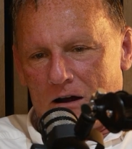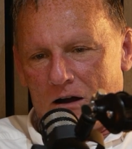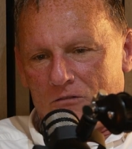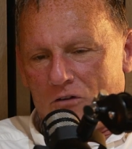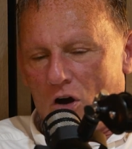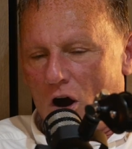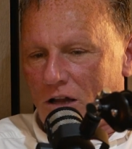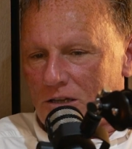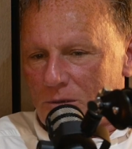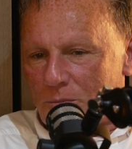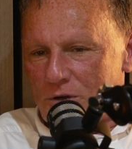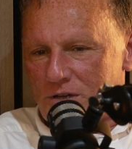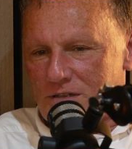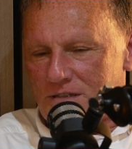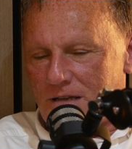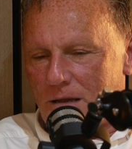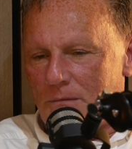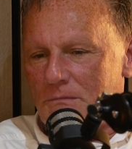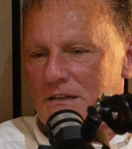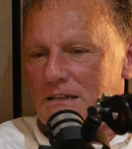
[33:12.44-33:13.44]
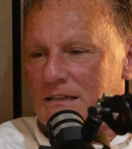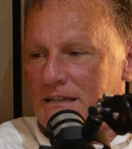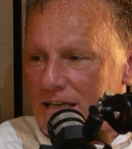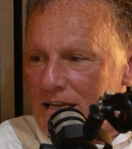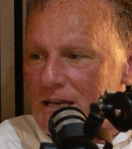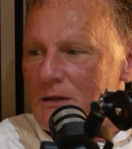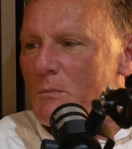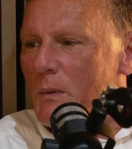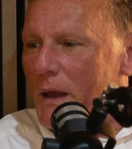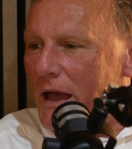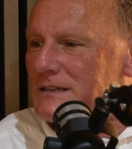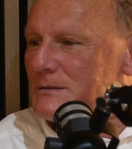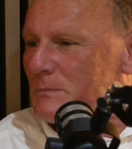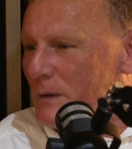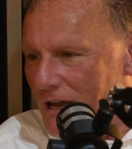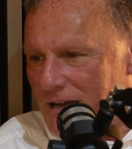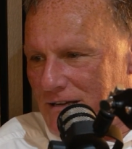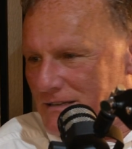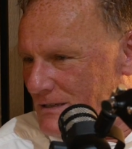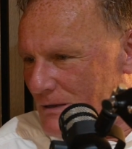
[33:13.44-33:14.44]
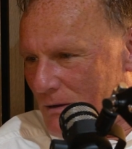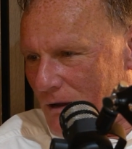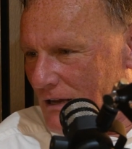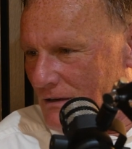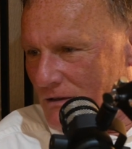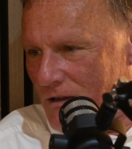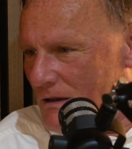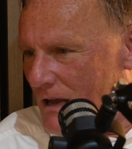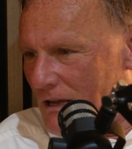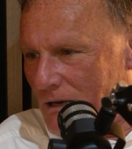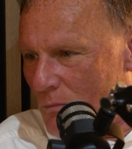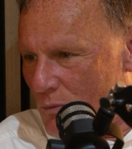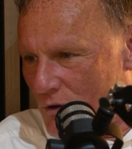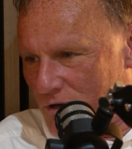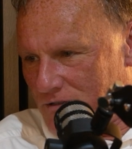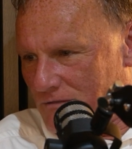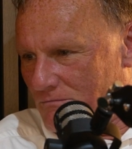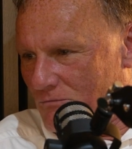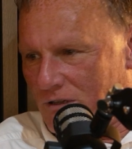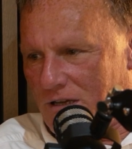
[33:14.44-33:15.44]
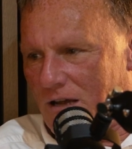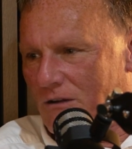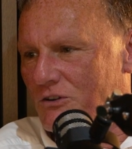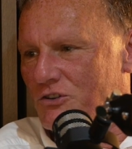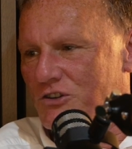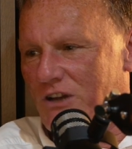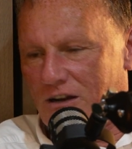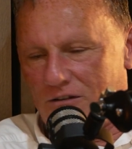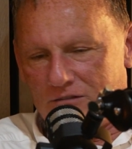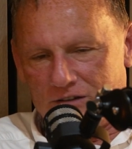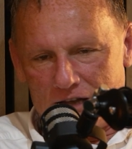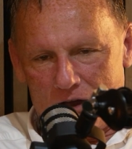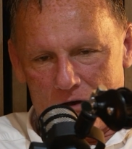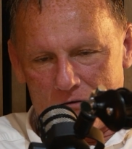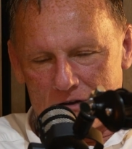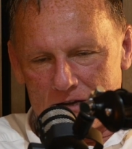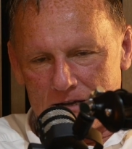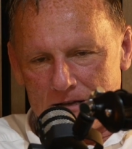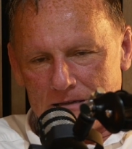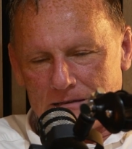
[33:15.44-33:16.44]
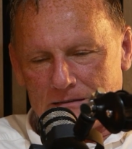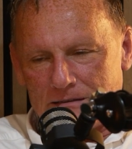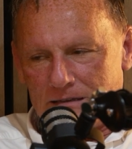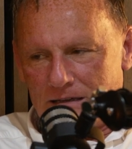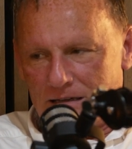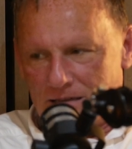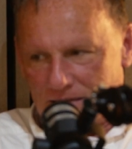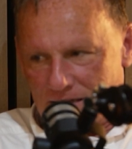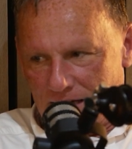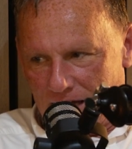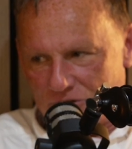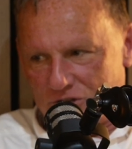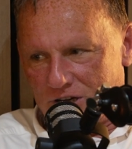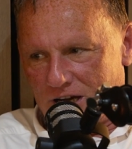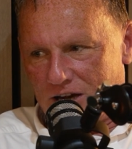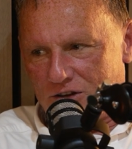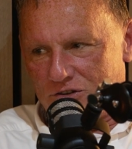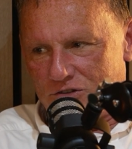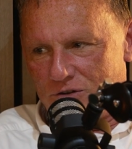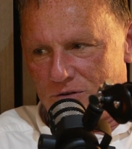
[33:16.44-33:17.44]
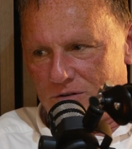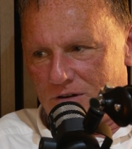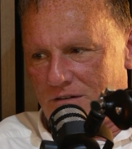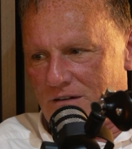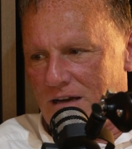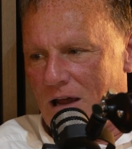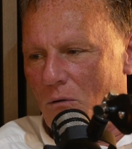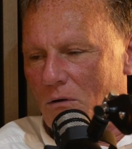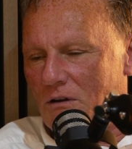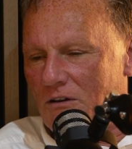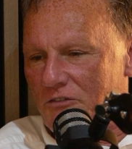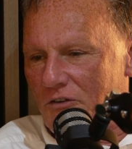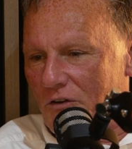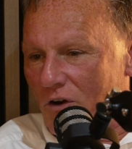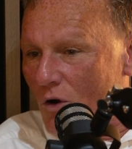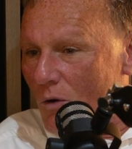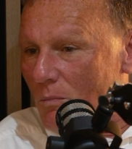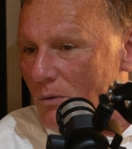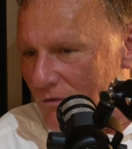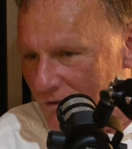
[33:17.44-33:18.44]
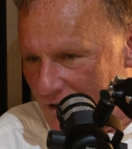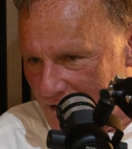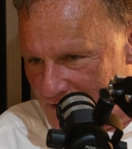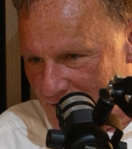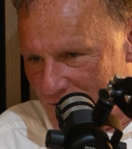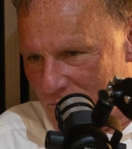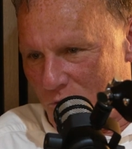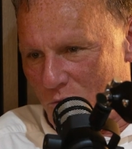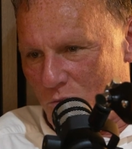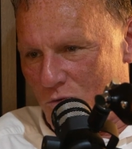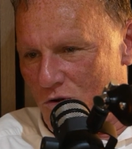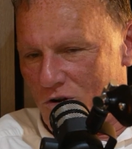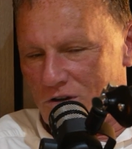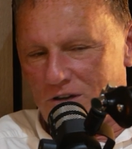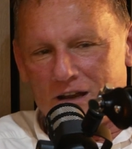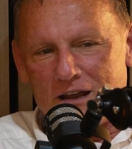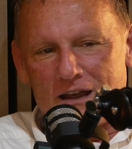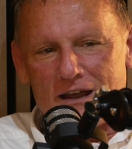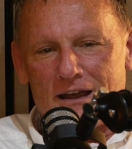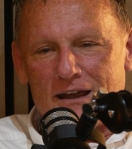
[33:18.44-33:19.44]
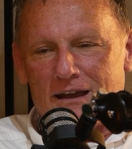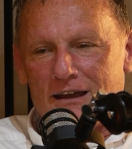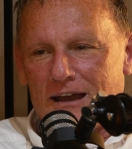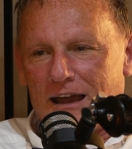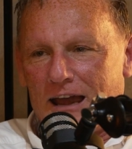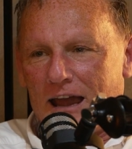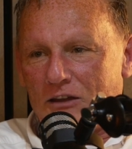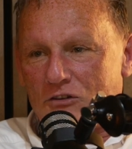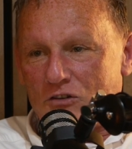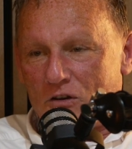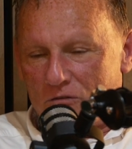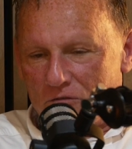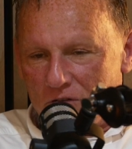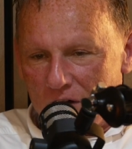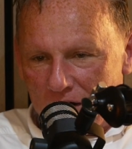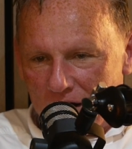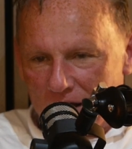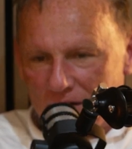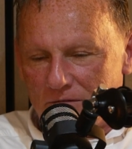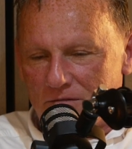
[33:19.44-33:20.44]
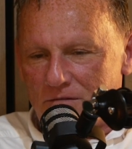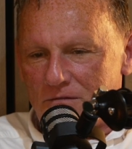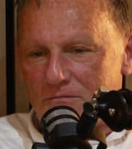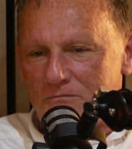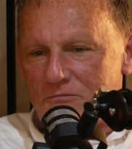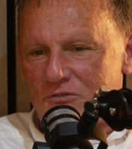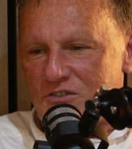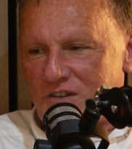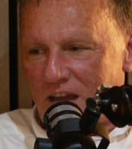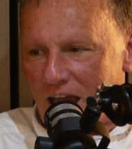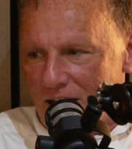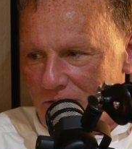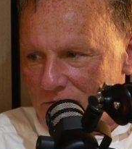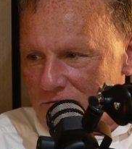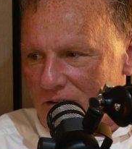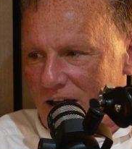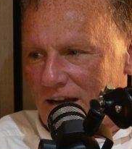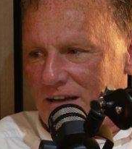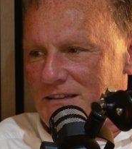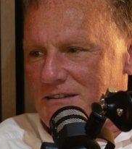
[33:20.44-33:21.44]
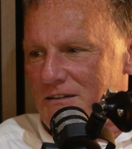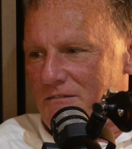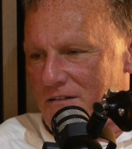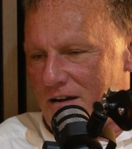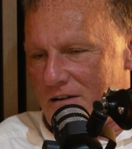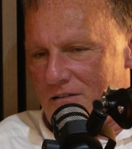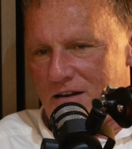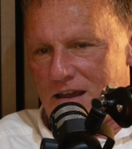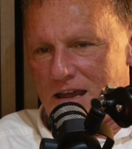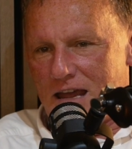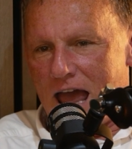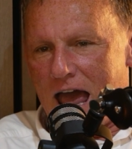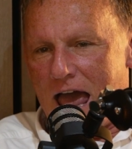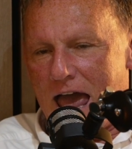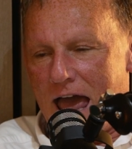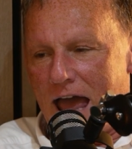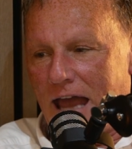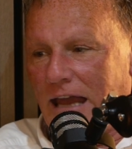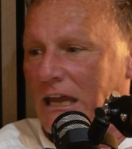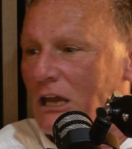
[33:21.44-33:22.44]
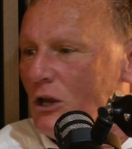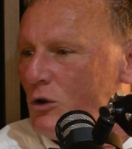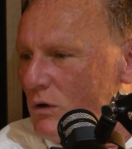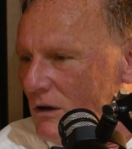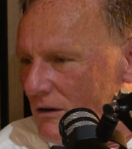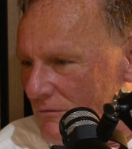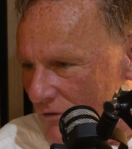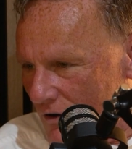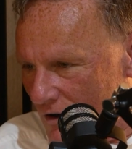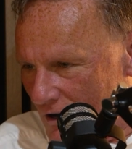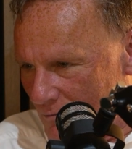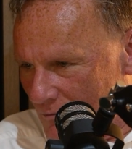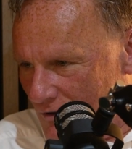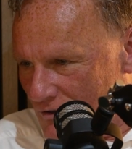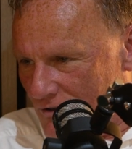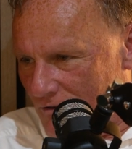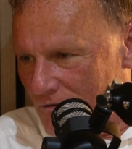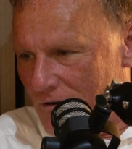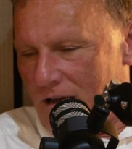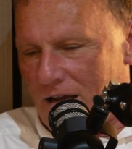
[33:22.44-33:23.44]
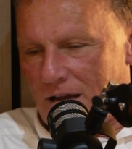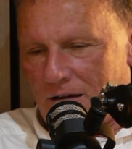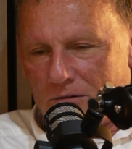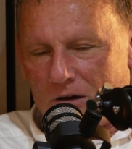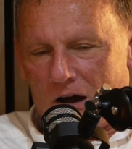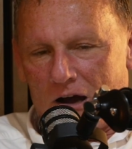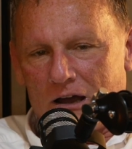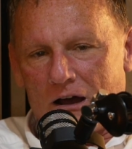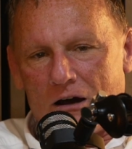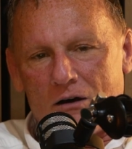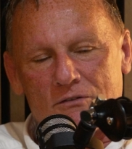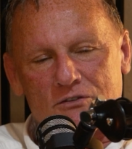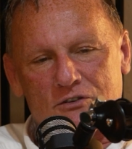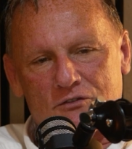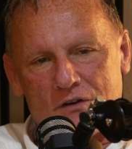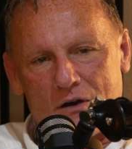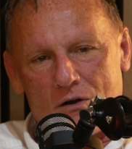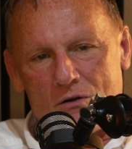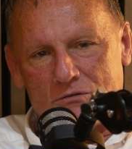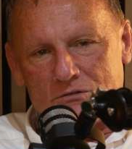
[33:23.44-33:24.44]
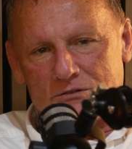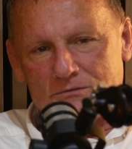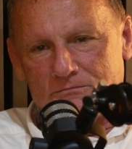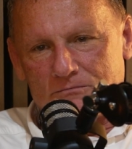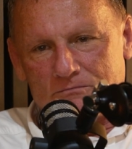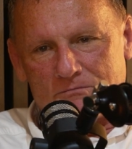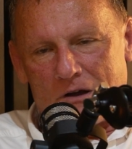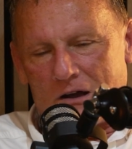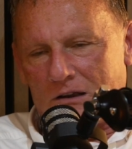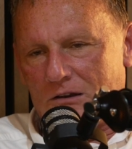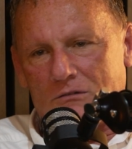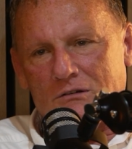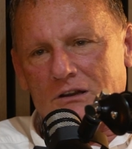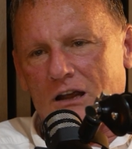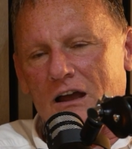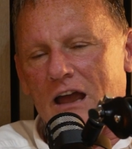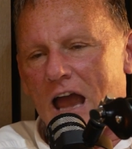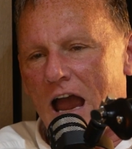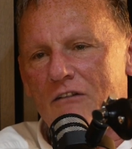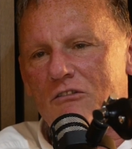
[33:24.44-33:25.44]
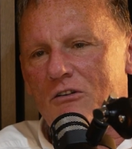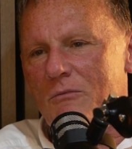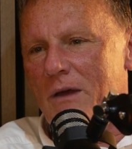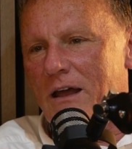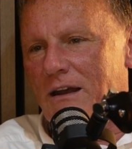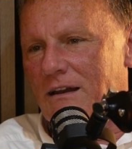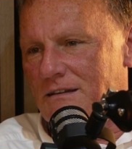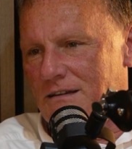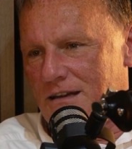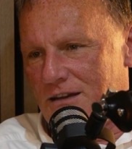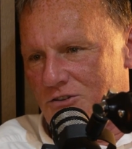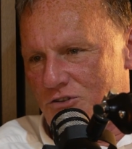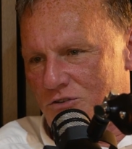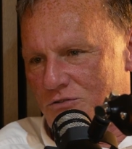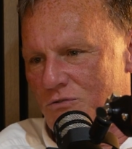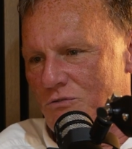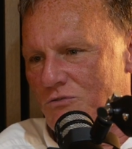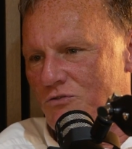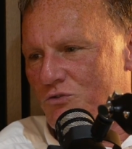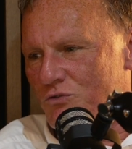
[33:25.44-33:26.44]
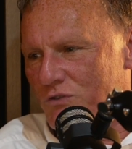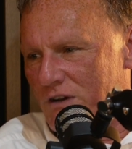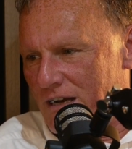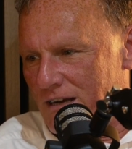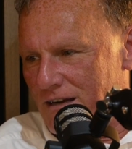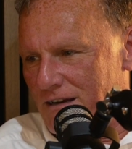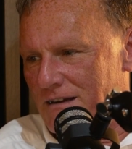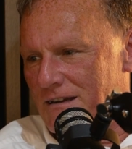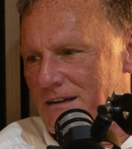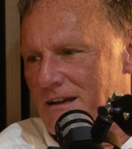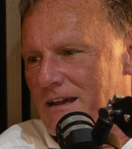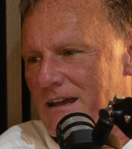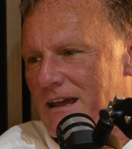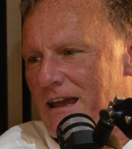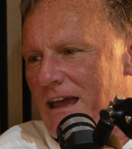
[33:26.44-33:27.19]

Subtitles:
of all the prison, the best place in the prison, without a shadow of a doubt, is the education unit. Now, it is for a couple of reasons. Number one, it's a very safe and it's a very equal environment. So I always found, I don't think I ever met a teacher who treated